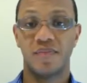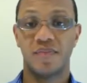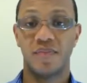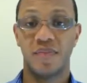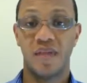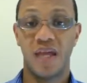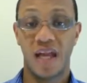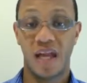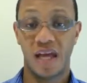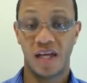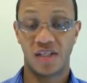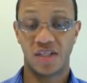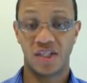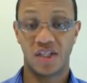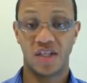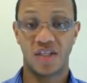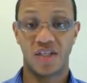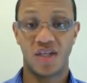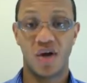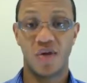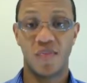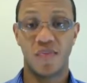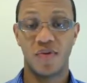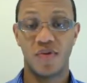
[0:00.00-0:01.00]
that actually
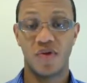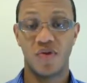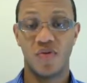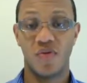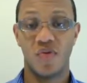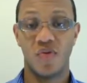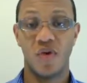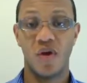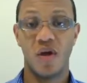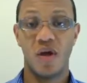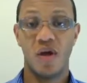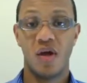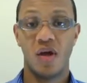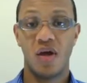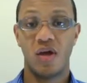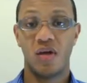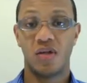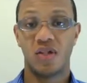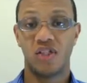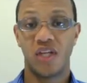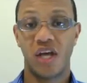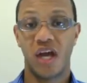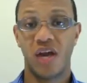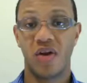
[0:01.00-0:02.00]
is helping you
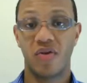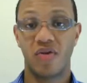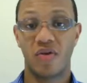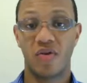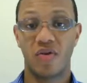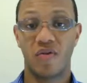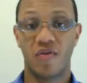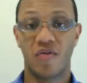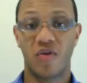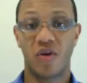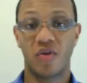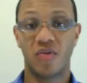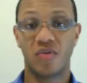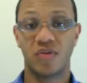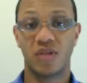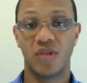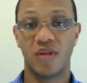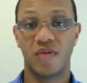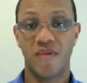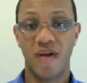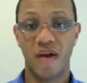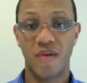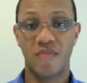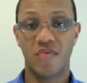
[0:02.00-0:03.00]
channel your frequency
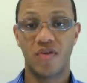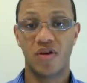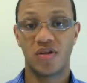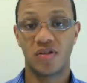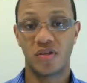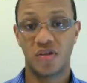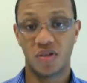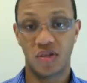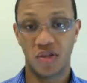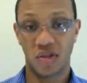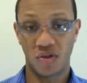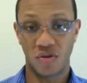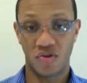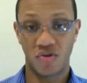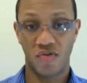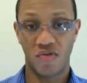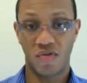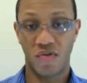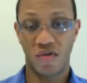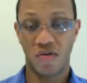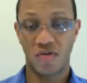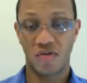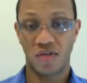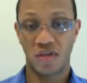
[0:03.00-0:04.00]
and vibration to the
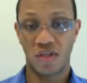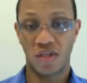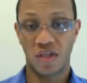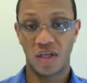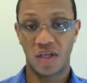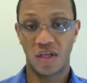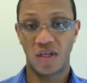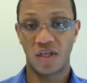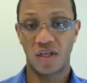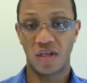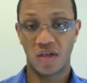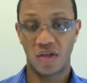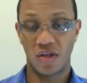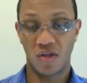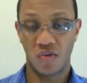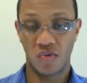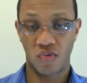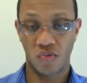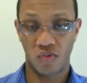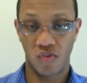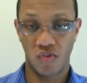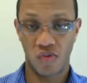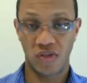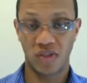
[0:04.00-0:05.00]
universe, and then you're
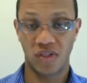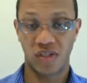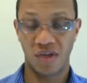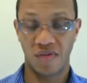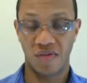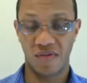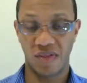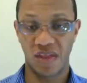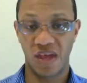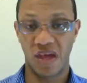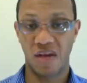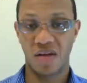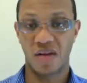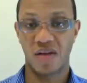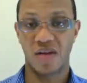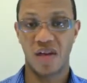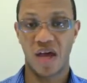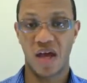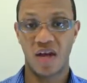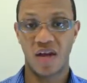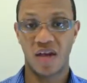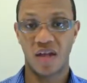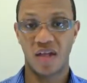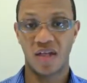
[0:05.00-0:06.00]
receiving
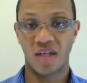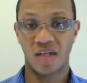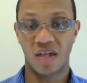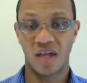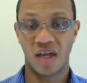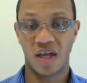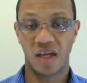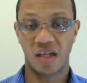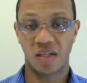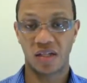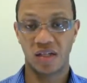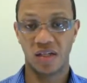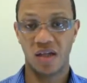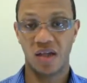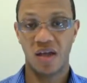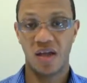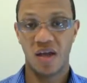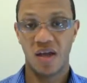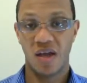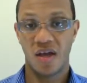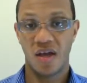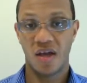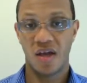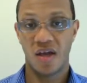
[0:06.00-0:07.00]
that intellect
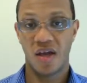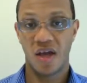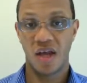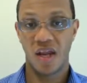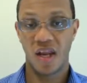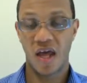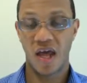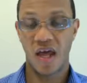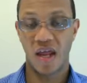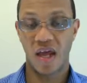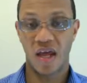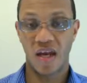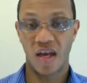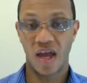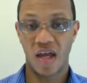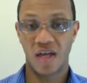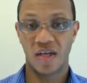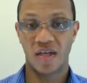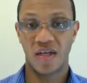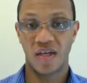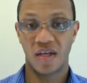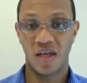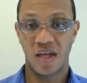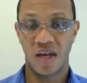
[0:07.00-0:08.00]
and
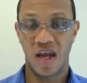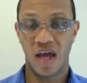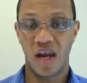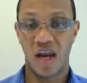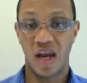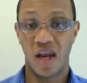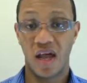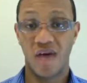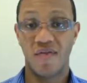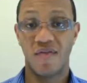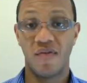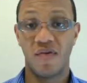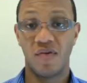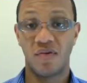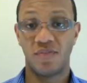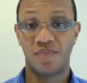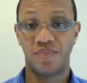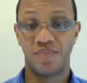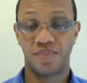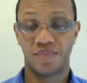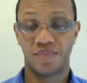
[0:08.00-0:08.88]
that level